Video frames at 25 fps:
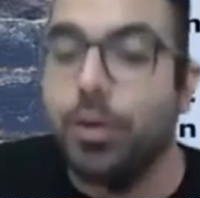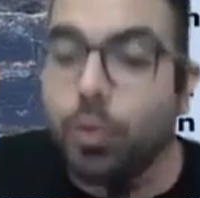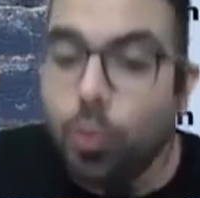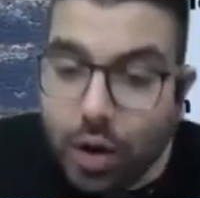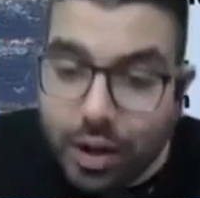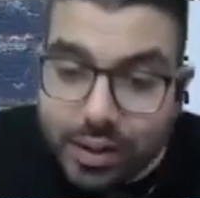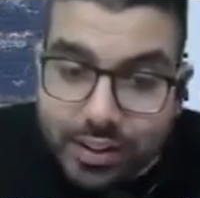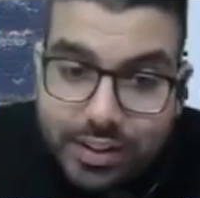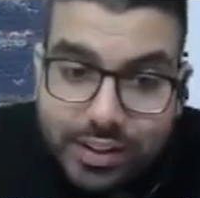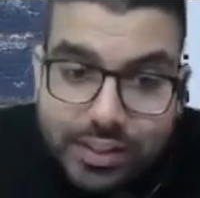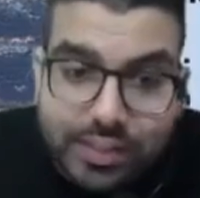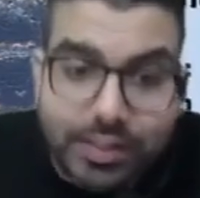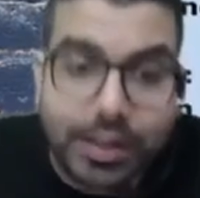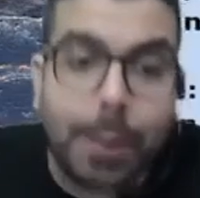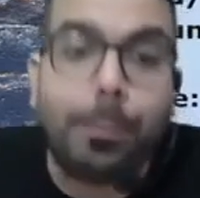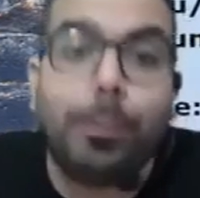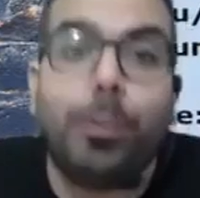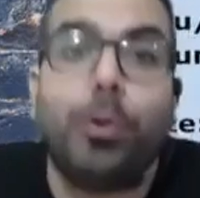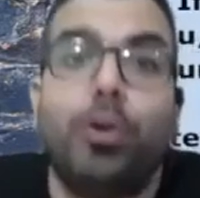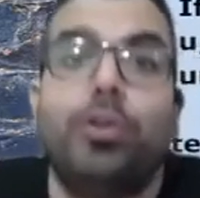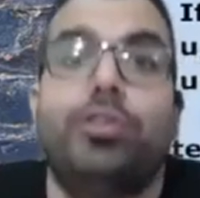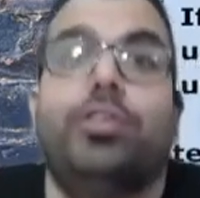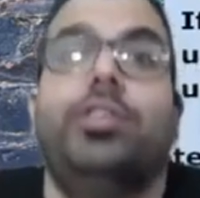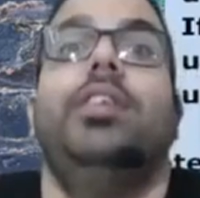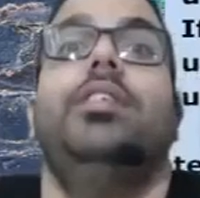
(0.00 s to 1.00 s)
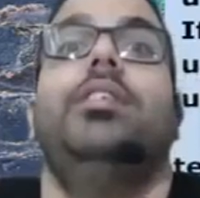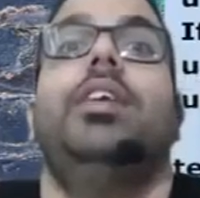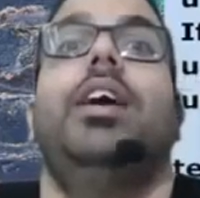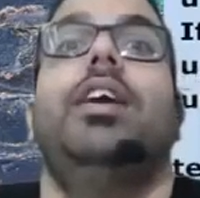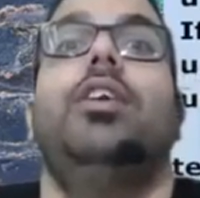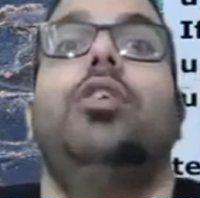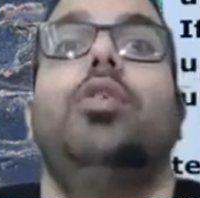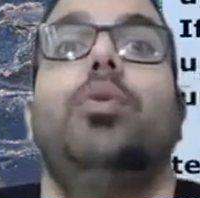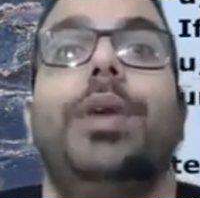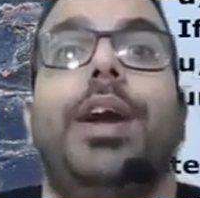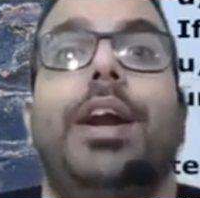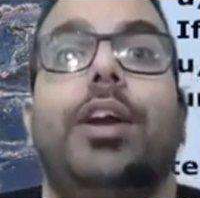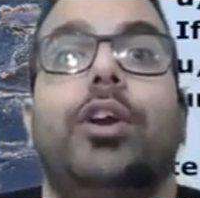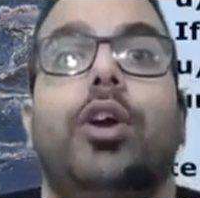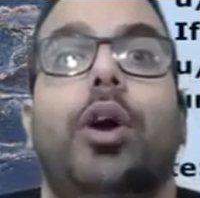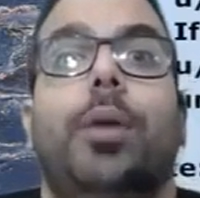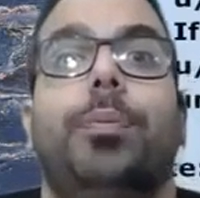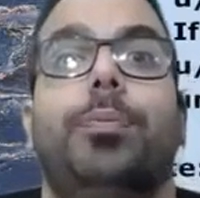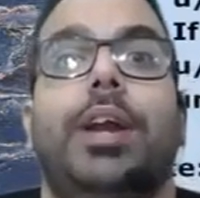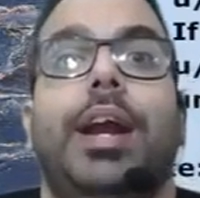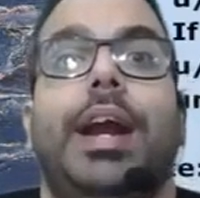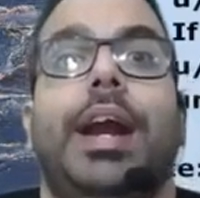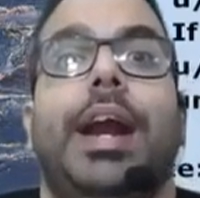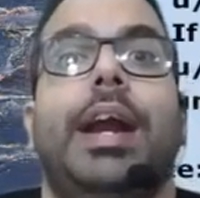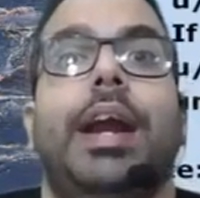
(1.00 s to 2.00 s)
What is the procedure to be
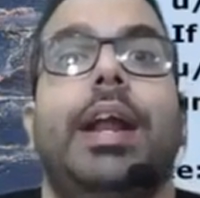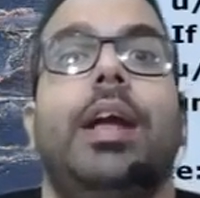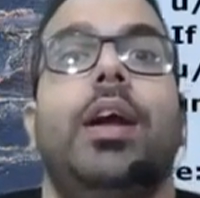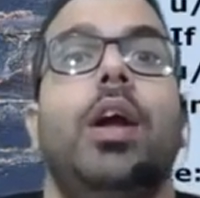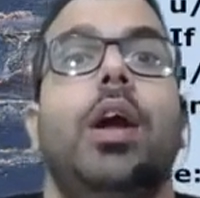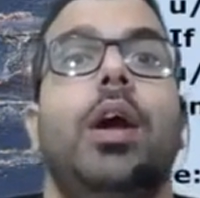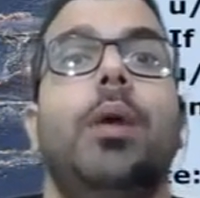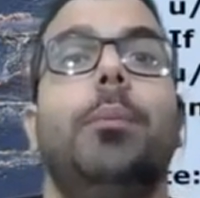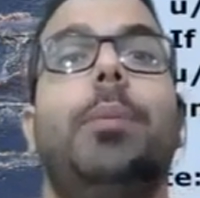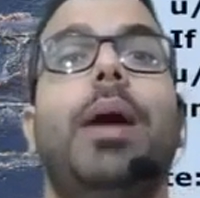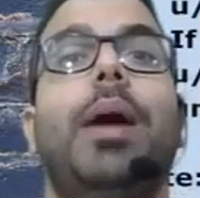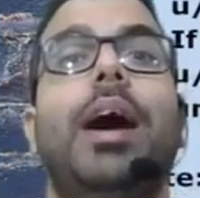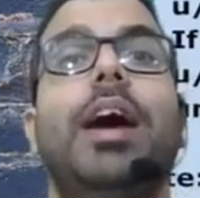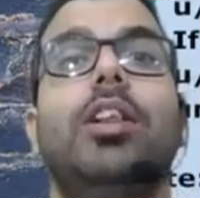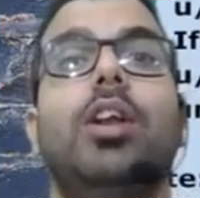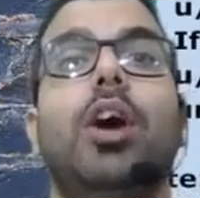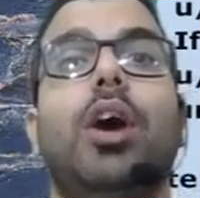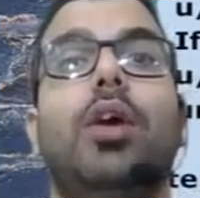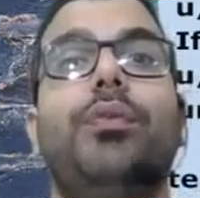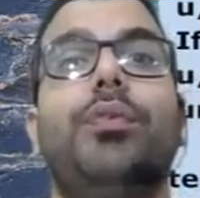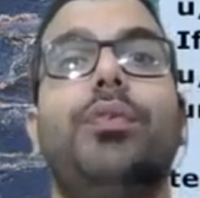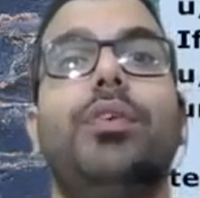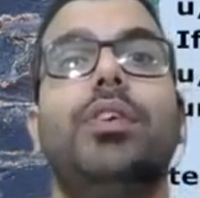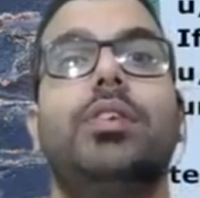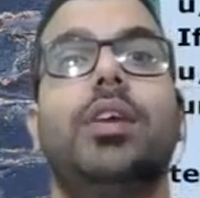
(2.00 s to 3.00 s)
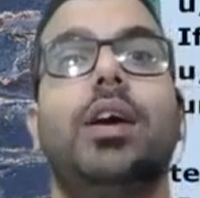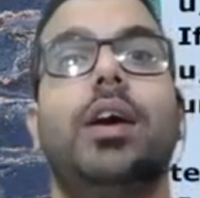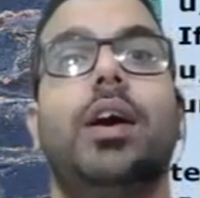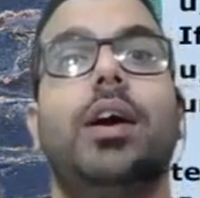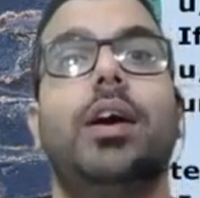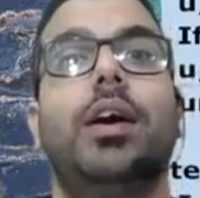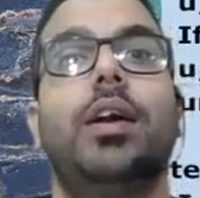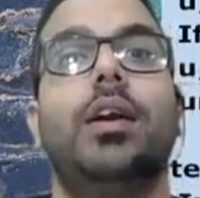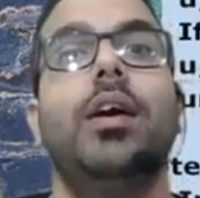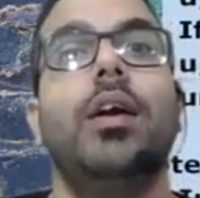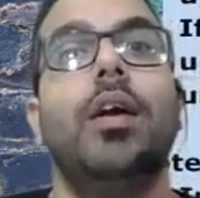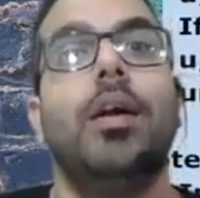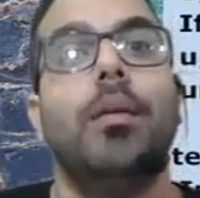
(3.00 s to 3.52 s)
adopted by the officer?